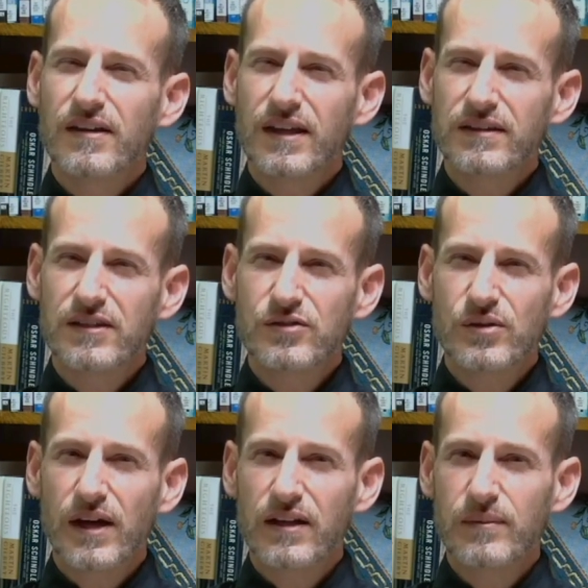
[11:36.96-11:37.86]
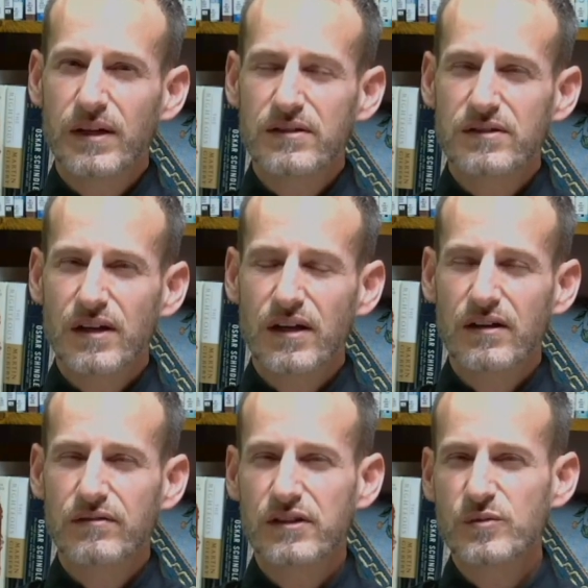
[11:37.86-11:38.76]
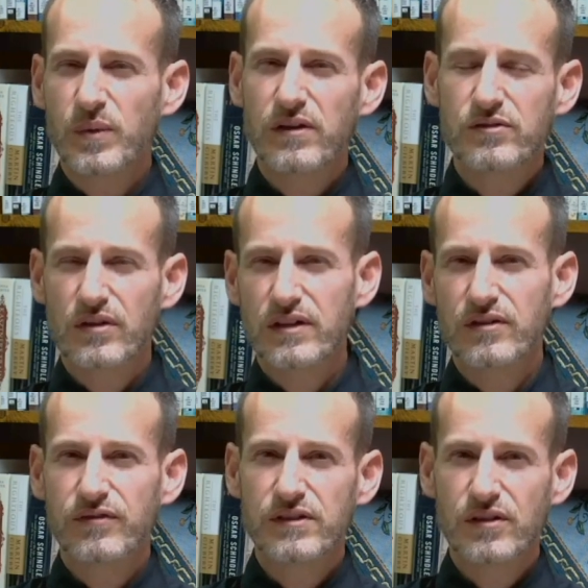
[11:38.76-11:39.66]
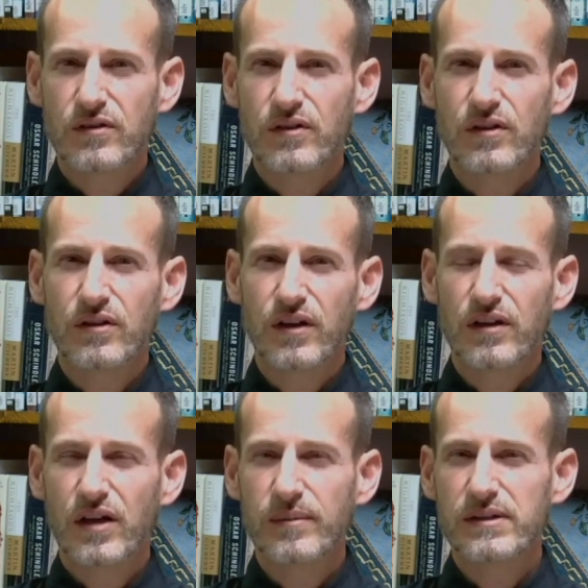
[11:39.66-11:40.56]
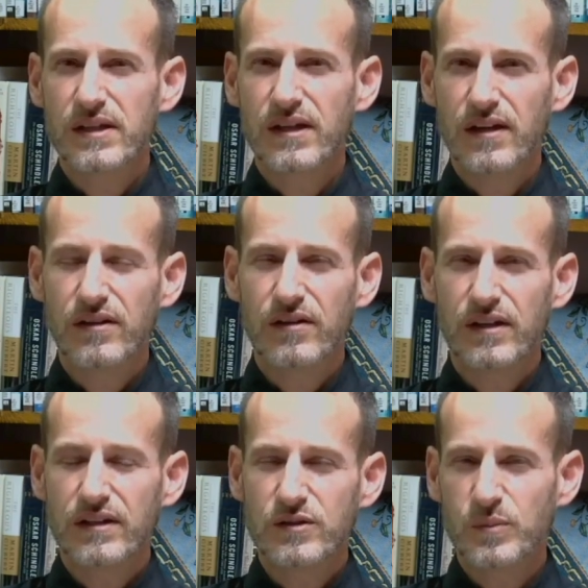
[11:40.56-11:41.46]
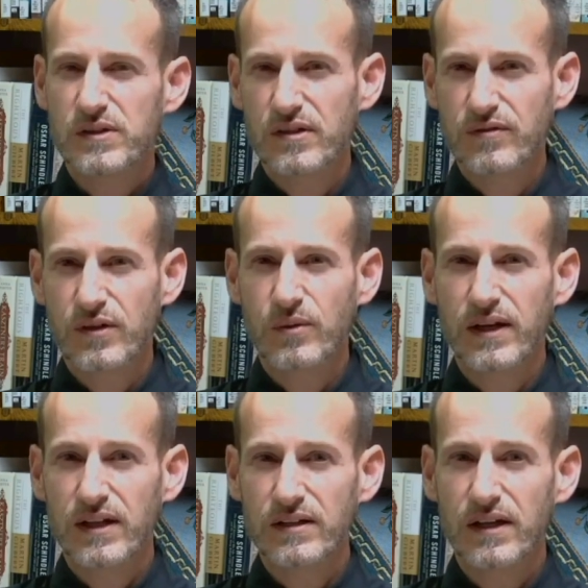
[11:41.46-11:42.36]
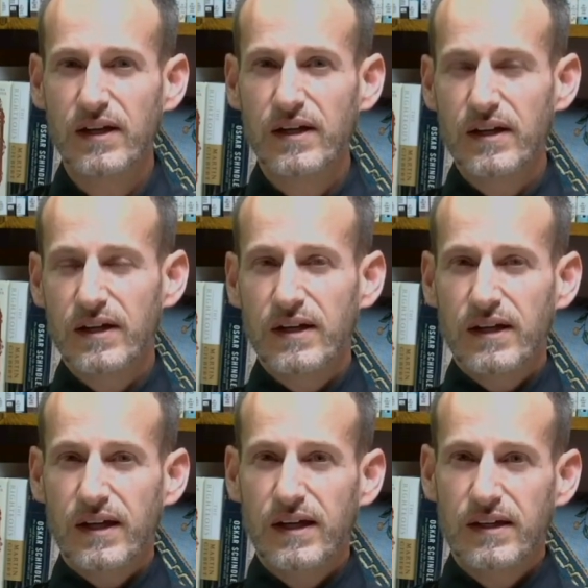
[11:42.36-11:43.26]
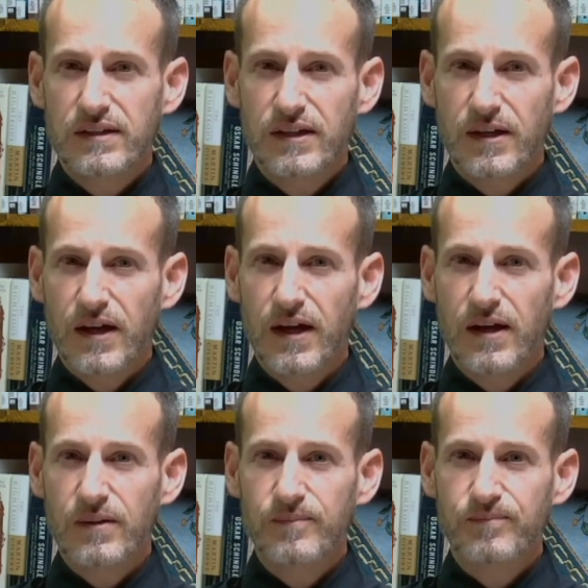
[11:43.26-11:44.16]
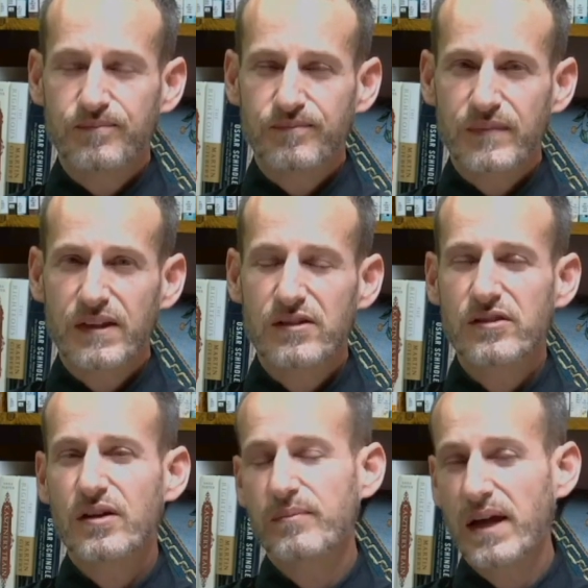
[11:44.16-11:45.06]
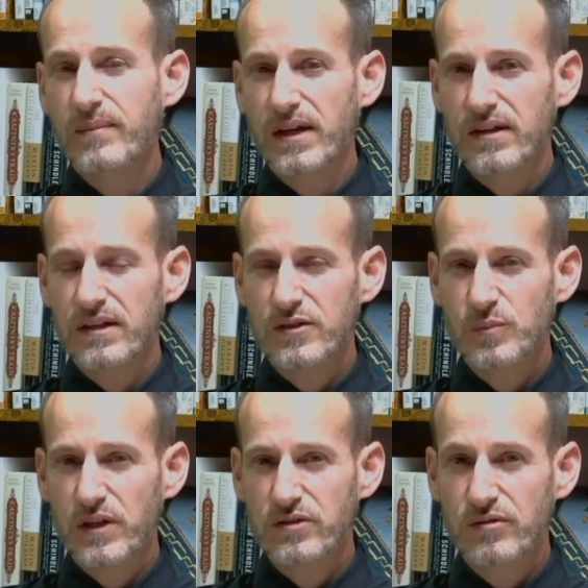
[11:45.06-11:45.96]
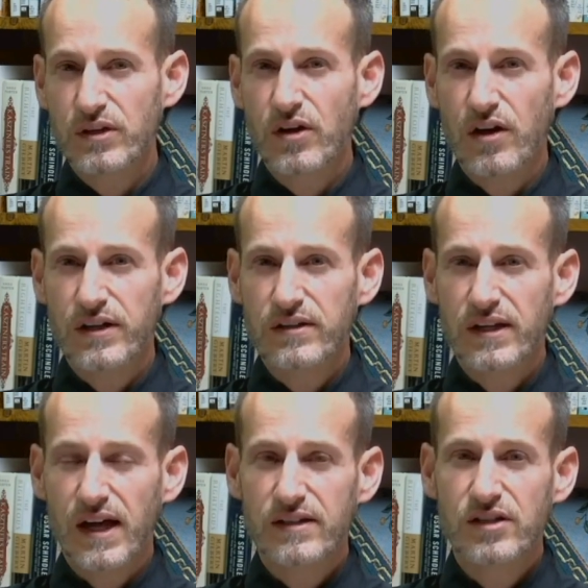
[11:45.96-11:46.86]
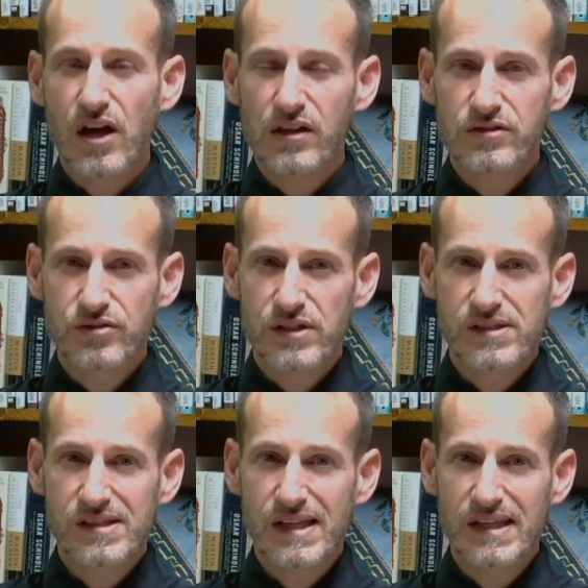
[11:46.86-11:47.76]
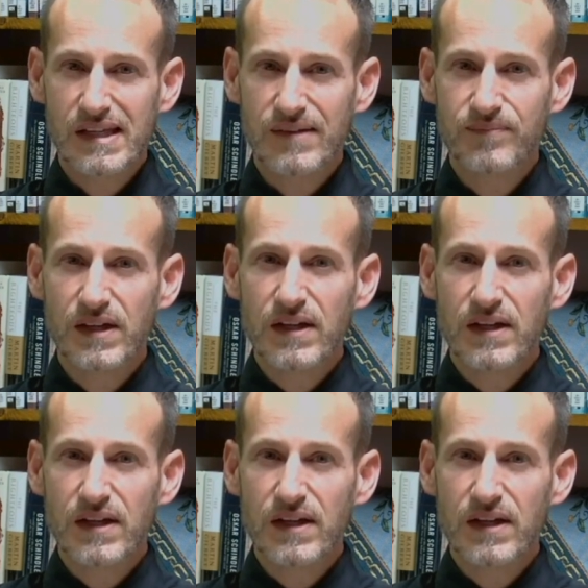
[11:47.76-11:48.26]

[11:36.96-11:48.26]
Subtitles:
that these two elements of the spiritual and the physical are coming together in a specific way. And in this commandment, especially regarding the idolatrous city,